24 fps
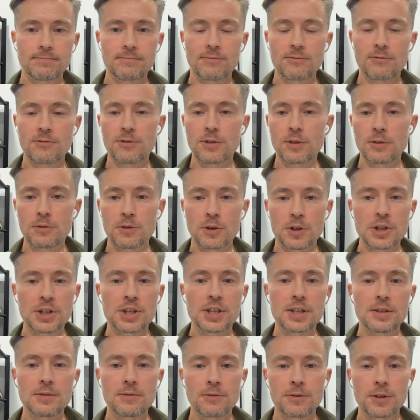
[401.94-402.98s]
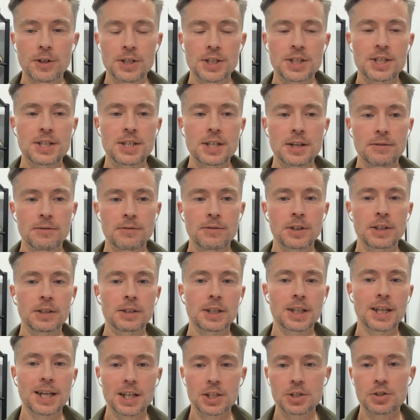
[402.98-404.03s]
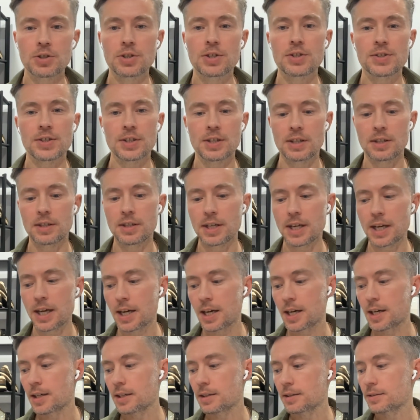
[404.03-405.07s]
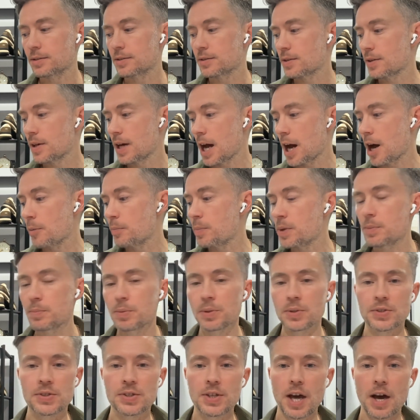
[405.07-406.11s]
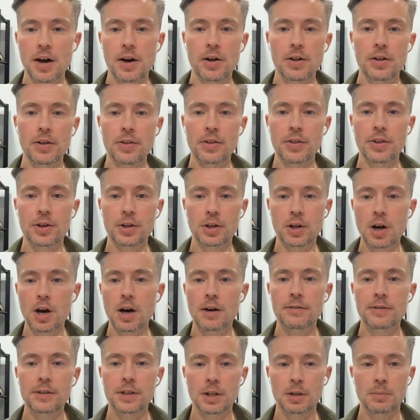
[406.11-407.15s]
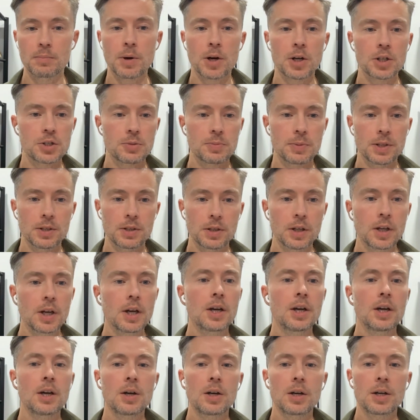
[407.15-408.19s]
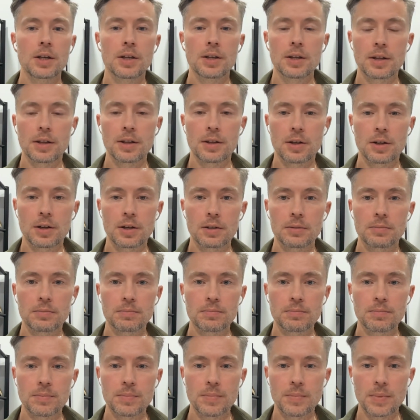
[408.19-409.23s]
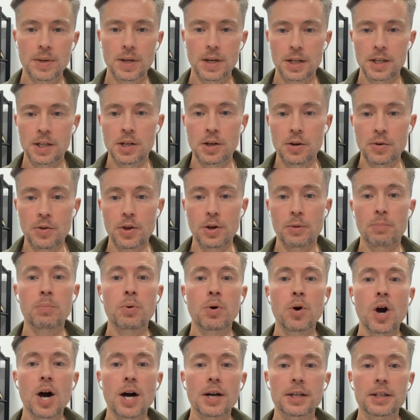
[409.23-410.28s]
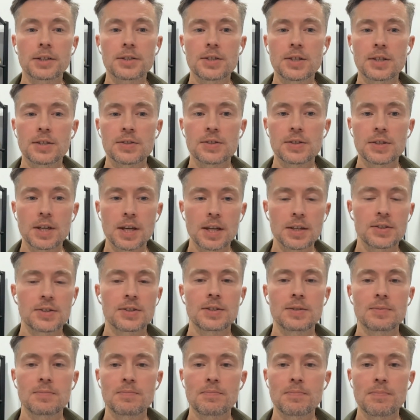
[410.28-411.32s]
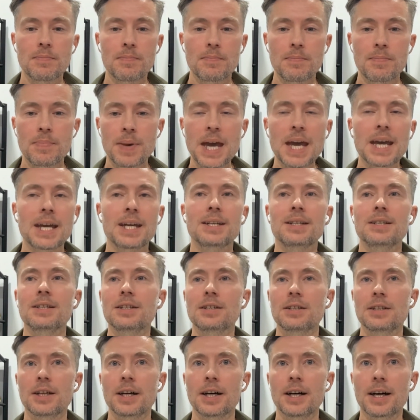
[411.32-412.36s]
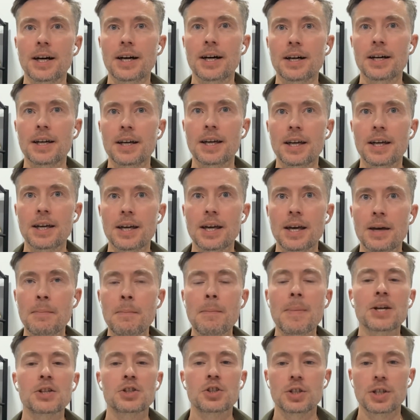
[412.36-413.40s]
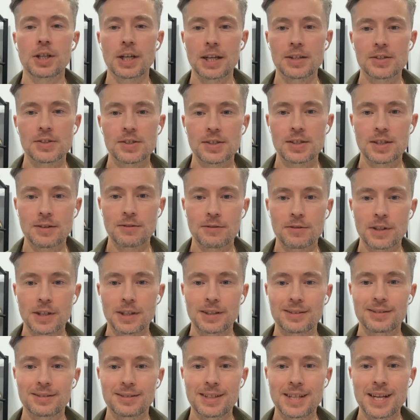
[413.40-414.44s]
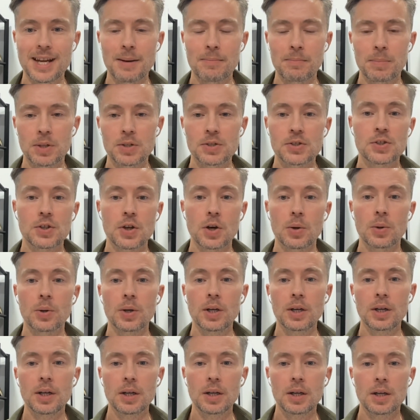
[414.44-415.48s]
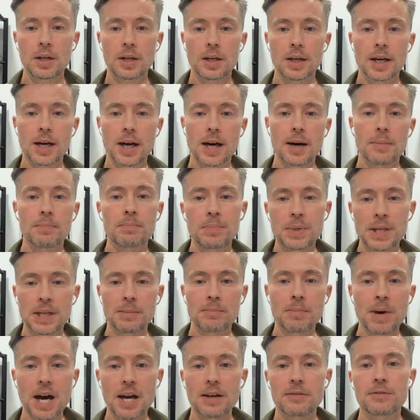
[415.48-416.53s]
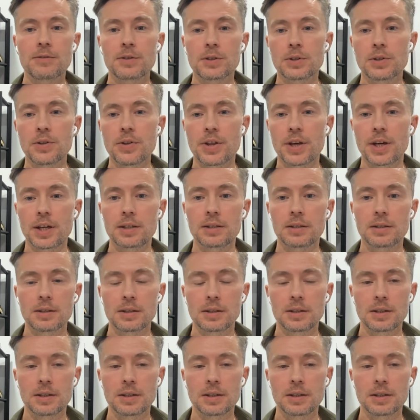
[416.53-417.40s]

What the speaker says: for different countries and how people sell their coffee or parchment or their product, it's paid and measured against different numbers. So being mindful that